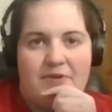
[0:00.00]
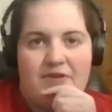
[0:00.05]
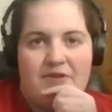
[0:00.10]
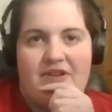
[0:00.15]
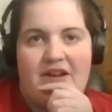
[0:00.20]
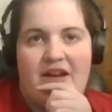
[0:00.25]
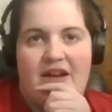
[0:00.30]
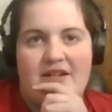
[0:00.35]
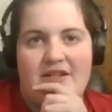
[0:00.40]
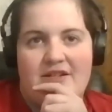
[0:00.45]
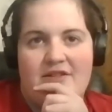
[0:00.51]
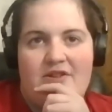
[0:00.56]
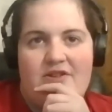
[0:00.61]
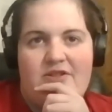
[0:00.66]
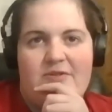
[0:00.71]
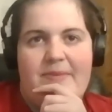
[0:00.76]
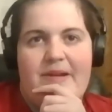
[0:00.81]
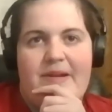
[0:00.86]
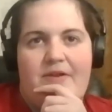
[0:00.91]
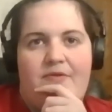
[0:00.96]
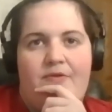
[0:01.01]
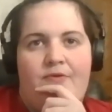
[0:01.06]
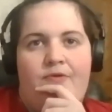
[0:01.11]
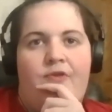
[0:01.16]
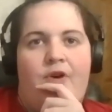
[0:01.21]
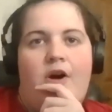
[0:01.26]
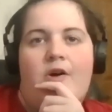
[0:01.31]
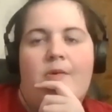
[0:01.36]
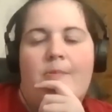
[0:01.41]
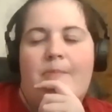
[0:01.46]
we've gotten a little bit of
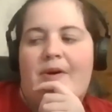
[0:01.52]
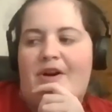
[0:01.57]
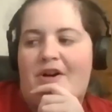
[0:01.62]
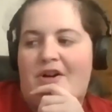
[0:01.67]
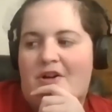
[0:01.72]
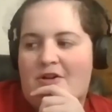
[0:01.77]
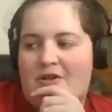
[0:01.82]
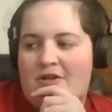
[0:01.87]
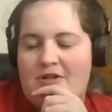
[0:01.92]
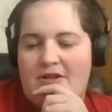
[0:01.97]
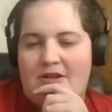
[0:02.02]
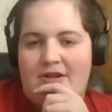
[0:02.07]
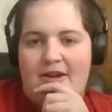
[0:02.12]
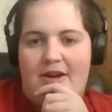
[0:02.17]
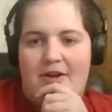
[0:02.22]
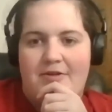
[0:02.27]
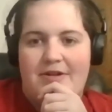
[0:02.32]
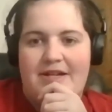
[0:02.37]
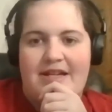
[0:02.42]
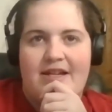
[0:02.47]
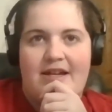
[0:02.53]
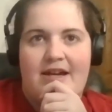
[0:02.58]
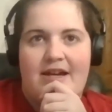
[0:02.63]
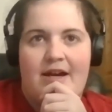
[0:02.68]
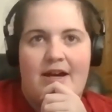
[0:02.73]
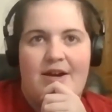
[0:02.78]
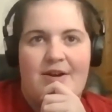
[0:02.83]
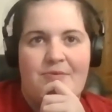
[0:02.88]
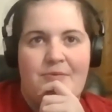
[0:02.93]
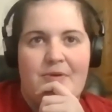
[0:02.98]
fall ball going,
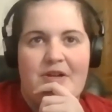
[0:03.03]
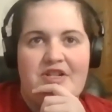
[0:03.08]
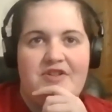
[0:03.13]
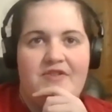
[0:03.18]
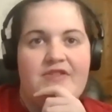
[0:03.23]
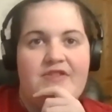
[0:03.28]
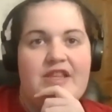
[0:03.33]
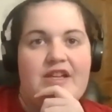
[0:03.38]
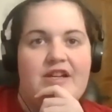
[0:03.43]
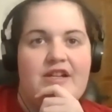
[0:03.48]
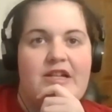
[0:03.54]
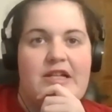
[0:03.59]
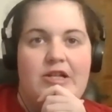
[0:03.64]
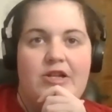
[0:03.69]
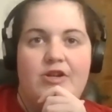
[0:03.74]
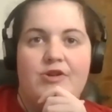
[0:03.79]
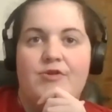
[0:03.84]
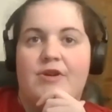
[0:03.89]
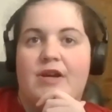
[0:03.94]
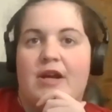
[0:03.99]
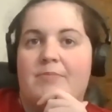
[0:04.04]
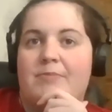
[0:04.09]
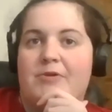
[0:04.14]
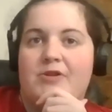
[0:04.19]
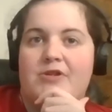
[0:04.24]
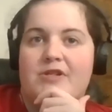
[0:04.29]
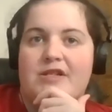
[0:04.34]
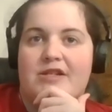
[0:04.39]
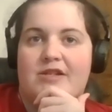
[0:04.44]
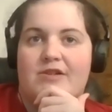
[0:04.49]
which of the
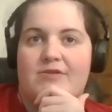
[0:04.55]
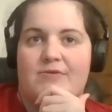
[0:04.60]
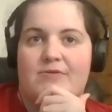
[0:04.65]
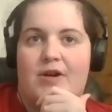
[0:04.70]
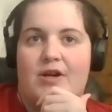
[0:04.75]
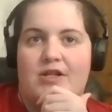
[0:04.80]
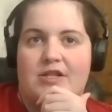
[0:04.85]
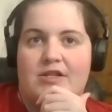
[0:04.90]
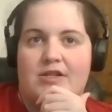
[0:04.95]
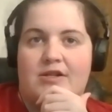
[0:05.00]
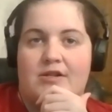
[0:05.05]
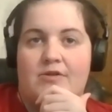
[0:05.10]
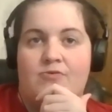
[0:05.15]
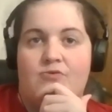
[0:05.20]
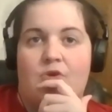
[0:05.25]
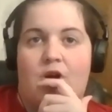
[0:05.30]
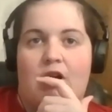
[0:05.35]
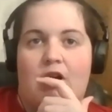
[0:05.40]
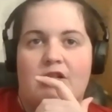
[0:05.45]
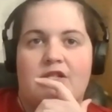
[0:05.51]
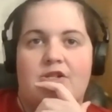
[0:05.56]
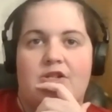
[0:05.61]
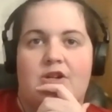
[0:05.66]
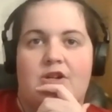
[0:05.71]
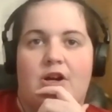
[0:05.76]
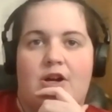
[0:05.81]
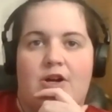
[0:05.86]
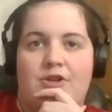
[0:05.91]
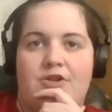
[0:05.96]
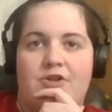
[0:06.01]
newcomers to the roster
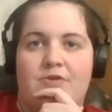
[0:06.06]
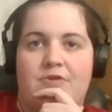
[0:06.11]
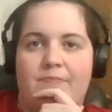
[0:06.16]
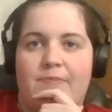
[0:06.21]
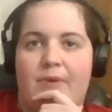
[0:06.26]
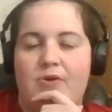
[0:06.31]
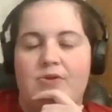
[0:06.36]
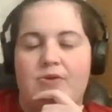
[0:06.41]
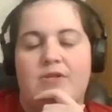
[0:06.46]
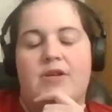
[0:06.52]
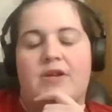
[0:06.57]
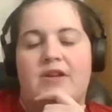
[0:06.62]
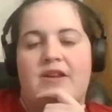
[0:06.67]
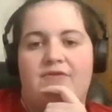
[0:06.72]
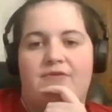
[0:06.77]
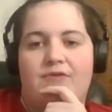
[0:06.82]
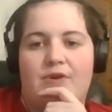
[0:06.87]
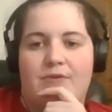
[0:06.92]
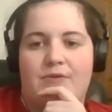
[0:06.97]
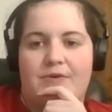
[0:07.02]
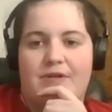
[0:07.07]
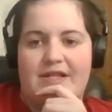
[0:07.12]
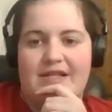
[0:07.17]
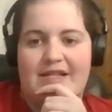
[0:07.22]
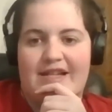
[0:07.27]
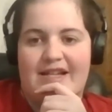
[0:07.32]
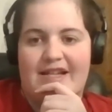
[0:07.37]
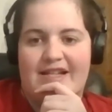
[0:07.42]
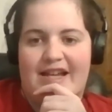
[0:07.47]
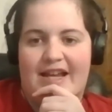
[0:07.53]
are you most looking forward to
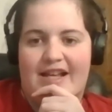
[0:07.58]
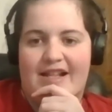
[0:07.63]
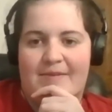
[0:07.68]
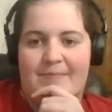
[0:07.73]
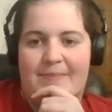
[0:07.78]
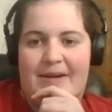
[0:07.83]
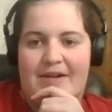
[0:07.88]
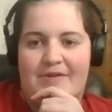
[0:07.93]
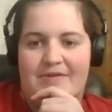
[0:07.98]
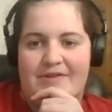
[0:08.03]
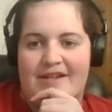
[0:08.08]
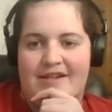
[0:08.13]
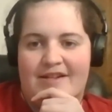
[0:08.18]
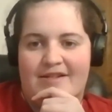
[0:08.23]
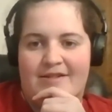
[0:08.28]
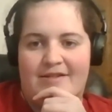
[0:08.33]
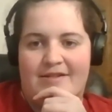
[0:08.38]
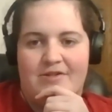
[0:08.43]
see take the mound in